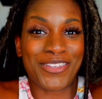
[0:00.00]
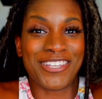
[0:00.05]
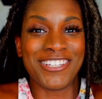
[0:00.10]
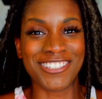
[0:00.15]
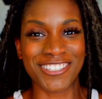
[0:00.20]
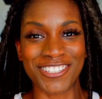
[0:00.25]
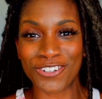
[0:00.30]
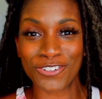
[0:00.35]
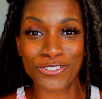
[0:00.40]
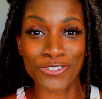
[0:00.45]

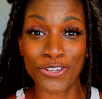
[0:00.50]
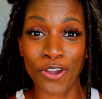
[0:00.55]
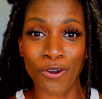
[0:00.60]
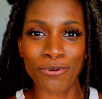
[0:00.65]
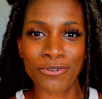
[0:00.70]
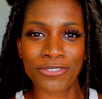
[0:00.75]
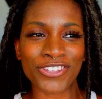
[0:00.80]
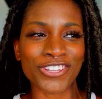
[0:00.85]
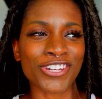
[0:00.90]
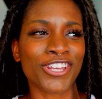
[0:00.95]
you know, you go
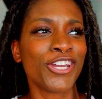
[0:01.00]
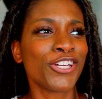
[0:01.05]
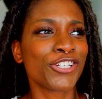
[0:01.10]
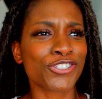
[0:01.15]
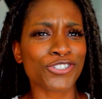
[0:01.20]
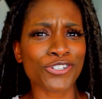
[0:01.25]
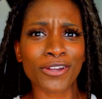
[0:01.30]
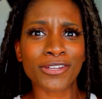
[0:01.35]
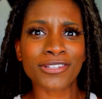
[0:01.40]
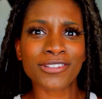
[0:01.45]
with it.
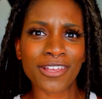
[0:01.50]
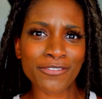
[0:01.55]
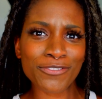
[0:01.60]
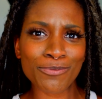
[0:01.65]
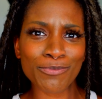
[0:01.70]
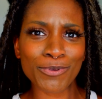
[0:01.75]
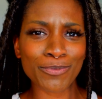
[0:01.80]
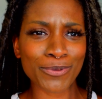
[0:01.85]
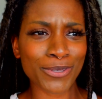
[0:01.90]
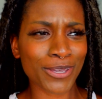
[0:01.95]
Sure, I'd love to
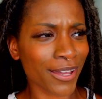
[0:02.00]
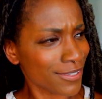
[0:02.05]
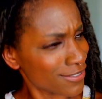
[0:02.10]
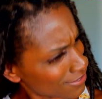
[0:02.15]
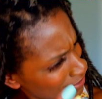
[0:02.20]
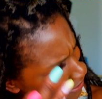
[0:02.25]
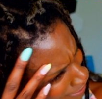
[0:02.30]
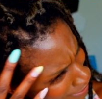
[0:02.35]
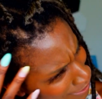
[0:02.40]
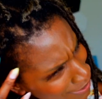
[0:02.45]
be
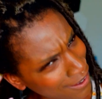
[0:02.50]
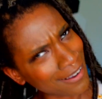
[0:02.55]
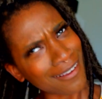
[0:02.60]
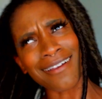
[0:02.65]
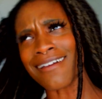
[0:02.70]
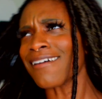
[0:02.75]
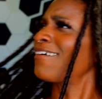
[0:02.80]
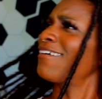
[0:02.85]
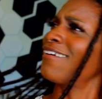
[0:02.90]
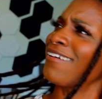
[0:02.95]
Beyonce
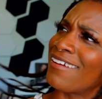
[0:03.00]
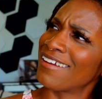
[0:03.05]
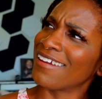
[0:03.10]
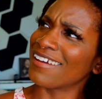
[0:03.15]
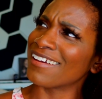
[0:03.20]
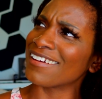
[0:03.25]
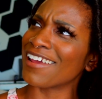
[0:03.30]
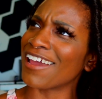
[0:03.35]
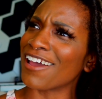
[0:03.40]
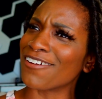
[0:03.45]

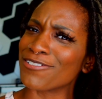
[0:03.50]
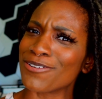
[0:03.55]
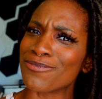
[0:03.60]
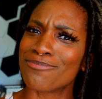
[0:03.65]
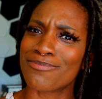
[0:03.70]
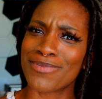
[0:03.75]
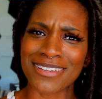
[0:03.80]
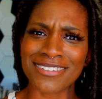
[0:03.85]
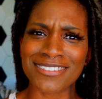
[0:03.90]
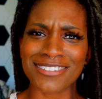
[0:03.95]
and have an
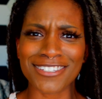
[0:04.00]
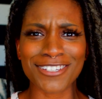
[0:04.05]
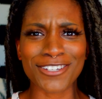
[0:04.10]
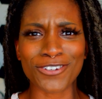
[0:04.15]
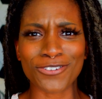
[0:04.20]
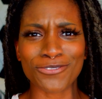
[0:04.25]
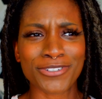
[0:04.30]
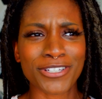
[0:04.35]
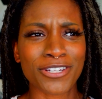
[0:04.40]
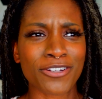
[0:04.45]
amazing
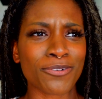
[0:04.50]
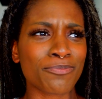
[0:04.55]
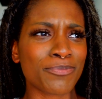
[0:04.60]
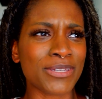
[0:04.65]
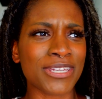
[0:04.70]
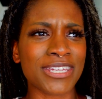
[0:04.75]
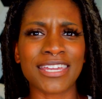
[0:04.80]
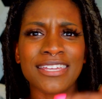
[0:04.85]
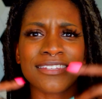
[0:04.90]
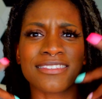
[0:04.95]
career
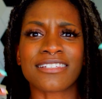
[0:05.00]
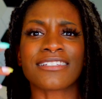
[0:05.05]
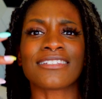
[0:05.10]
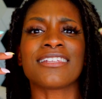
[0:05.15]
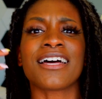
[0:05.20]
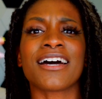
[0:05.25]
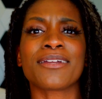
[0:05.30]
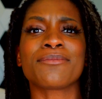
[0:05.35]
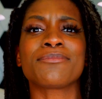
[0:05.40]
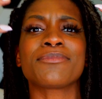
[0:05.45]
being in the
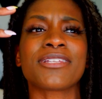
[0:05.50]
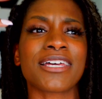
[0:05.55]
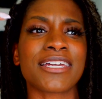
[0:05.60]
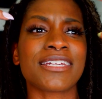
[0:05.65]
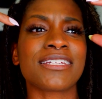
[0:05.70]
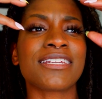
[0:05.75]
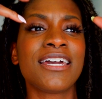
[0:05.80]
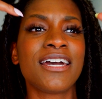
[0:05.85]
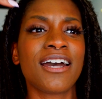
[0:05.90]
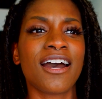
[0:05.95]

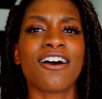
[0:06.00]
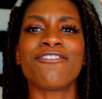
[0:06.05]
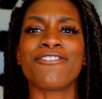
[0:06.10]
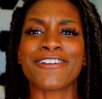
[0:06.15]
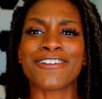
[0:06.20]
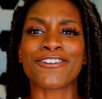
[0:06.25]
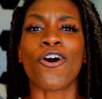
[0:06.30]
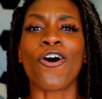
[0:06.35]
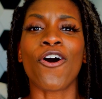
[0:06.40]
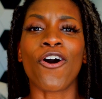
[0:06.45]
limelight of
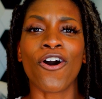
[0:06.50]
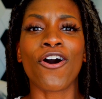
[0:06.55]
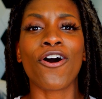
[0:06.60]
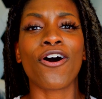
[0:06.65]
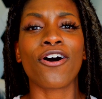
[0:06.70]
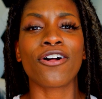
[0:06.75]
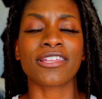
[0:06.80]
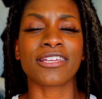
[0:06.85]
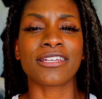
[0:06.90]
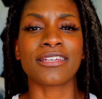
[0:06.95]
it
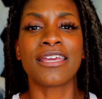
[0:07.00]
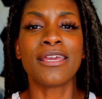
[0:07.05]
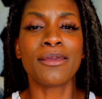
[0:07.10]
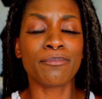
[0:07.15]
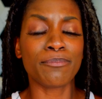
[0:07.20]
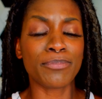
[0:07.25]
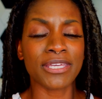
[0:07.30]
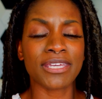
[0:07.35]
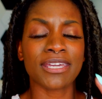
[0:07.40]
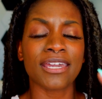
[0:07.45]
all and
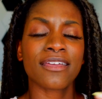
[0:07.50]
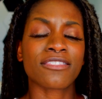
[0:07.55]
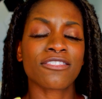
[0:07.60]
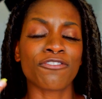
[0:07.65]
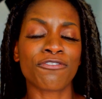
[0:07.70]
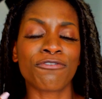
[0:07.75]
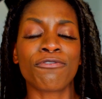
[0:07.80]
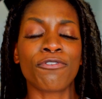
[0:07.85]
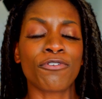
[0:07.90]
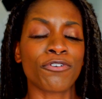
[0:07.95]
being at the
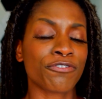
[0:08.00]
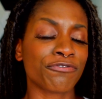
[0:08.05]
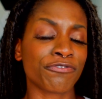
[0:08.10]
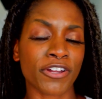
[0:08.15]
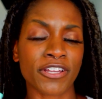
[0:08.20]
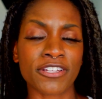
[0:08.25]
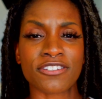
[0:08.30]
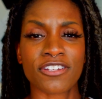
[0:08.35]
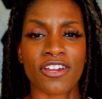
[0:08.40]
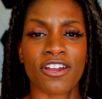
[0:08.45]

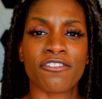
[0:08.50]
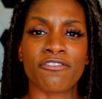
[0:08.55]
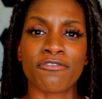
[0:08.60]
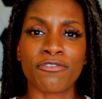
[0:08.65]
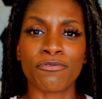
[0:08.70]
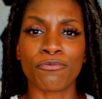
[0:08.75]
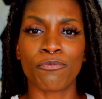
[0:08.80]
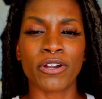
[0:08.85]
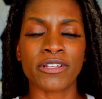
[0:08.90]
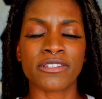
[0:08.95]
forefront
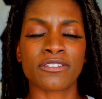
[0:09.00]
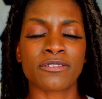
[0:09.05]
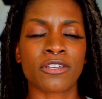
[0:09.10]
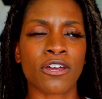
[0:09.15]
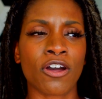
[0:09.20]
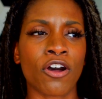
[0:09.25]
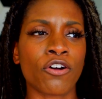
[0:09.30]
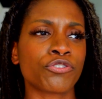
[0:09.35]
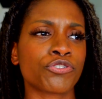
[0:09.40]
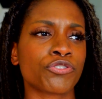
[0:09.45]
of what's
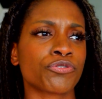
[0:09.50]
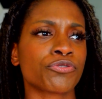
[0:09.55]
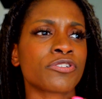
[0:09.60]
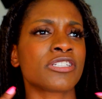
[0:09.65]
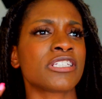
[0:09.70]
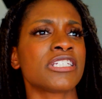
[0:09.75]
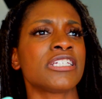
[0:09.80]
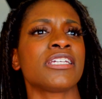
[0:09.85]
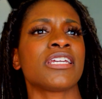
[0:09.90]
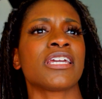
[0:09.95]

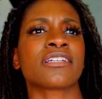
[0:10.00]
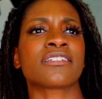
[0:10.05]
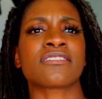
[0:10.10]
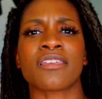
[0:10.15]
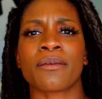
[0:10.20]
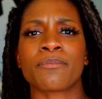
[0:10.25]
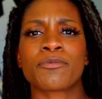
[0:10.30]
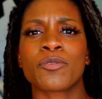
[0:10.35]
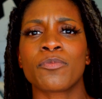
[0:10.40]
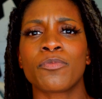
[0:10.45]
culturally
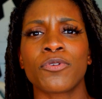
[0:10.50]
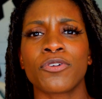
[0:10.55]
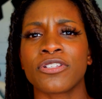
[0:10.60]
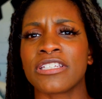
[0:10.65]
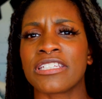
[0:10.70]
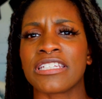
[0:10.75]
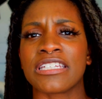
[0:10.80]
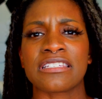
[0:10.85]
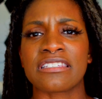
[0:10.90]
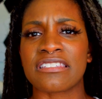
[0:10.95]
acceptable and
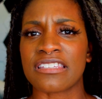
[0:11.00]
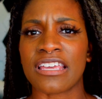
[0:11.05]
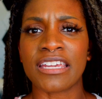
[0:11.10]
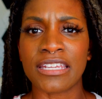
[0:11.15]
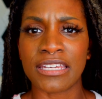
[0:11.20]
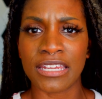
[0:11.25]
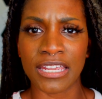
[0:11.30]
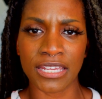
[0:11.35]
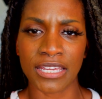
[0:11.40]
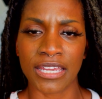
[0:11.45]

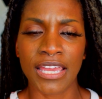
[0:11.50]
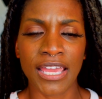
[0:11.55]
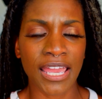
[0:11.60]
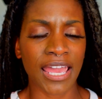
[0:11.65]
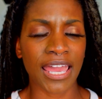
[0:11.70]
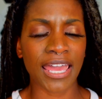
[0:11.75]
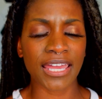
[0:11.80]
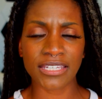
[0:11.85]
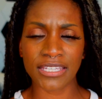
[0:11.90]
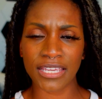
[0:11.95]
exciting.
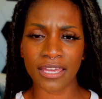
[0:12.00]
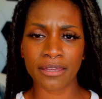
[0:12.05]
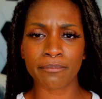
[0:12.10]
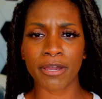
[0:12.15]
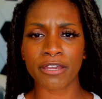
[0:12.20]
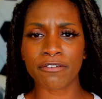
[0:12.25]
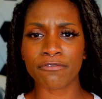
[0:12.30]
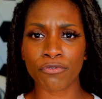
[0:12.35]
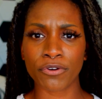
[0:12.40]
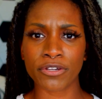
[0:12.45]
And yet my
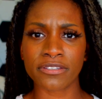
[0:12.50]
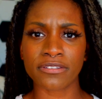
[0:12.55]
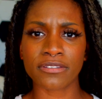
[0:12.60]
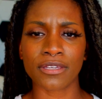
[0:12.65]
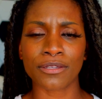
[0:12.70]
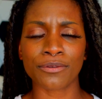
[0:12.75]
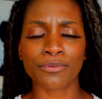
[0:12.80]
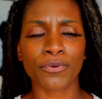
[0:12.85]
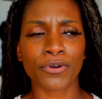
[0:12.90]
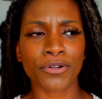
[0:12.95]
voice
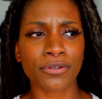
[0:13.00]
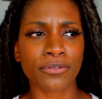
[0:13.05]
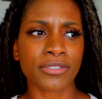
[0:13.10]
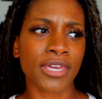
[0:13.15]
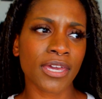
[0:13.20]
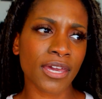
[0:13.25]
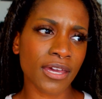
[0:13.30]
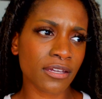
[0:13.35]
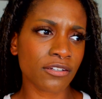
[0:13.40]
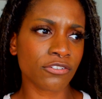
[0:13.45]
said, well,
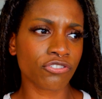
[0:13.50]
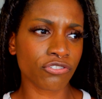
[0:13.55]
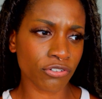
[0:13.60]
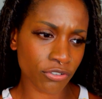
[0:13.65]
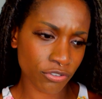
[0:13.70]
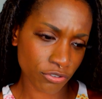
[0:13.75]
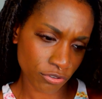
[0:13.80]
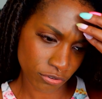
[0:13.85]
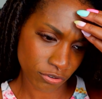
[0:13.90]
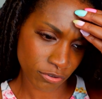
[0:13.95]
yeah, sure,
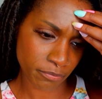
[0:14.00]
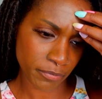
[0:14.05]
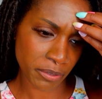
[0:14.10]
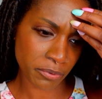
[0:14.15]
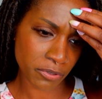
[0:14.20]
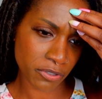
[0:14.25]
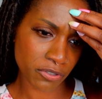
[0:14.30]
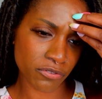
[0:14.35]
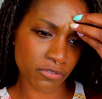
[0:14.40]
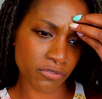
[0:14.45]
you could maybe
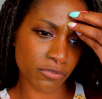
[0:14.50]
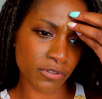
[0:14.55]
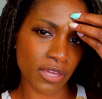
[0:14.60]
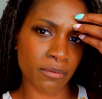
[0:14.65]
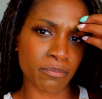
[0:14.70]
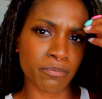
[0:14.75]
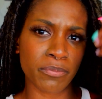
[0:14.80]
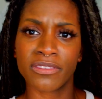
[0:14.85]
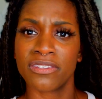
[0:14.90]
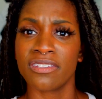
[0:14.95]
go do
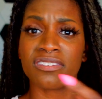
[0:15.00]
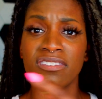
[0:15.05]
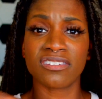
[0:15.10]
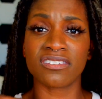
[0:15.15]
that, but this